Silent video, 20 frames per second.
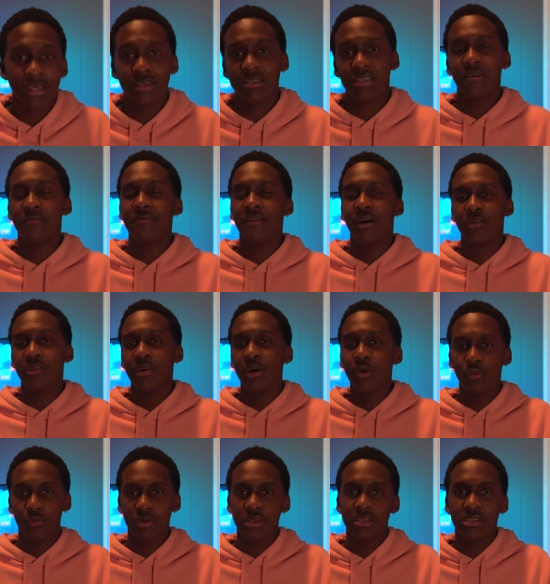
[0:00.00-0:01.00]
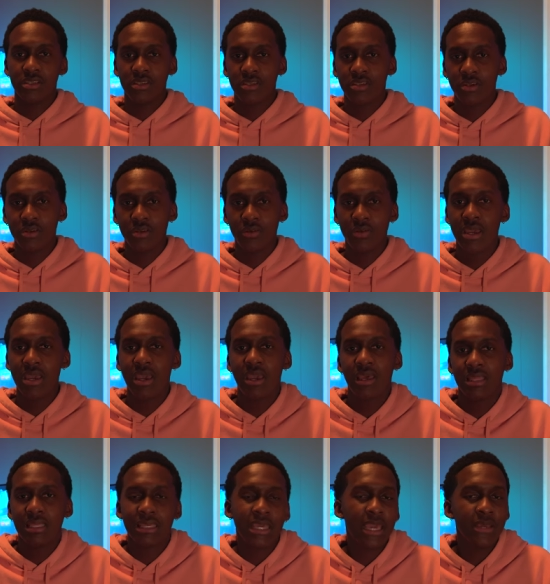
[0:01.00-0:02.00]
because I found no reason to.
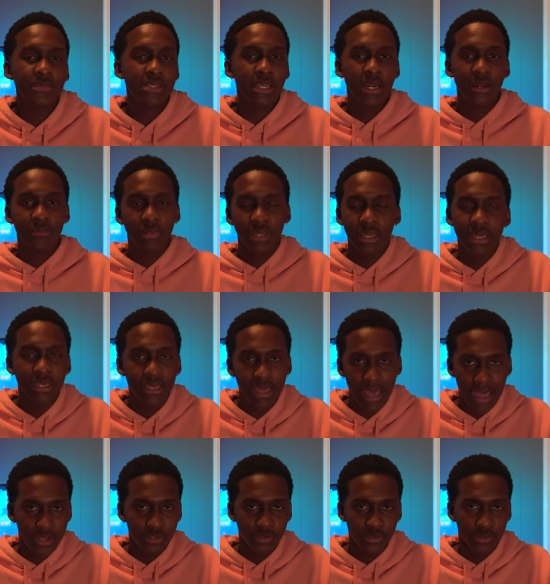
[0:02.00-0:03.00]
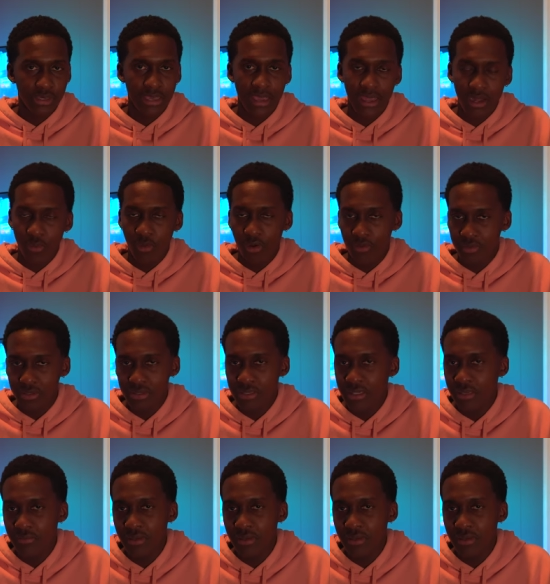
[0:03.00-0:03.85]
The games that I'm playing casually anywhere on this T